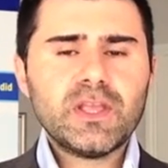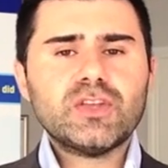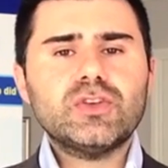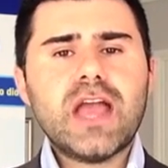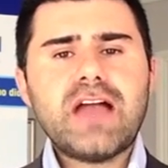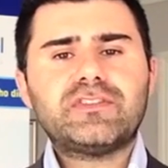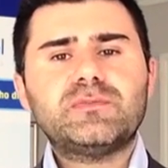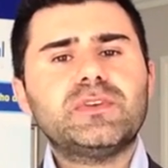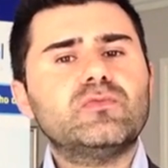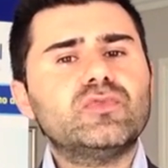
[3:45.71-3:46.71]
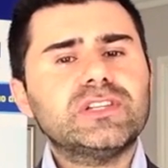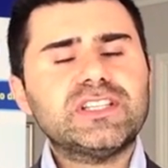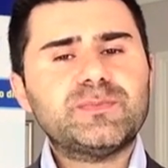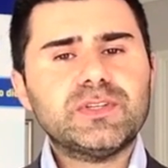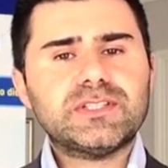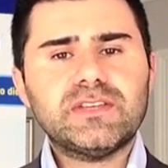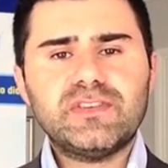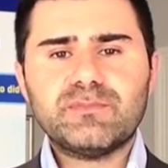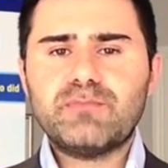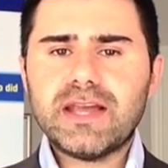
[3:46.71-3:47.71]
You have to be really
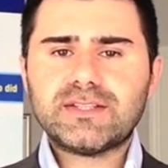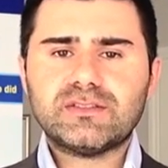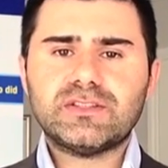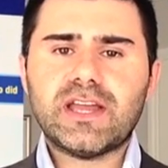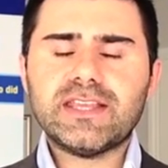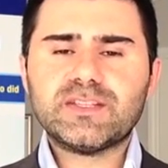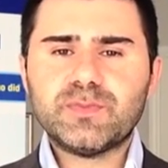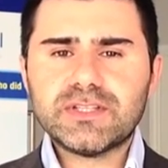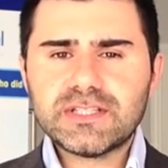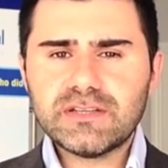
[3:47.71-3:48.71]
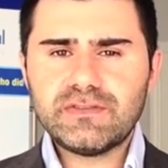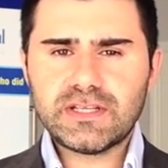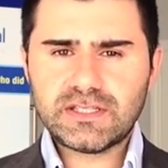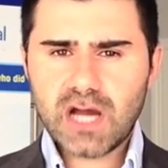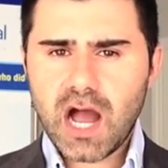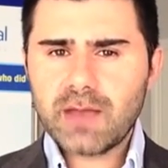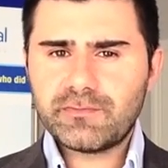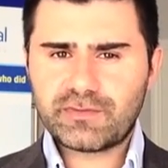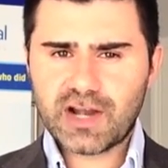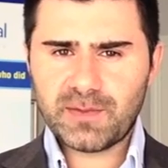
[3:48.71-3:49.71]
specific based on a specific time
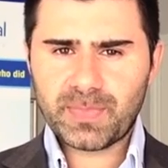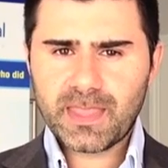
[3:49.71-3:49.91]
frame.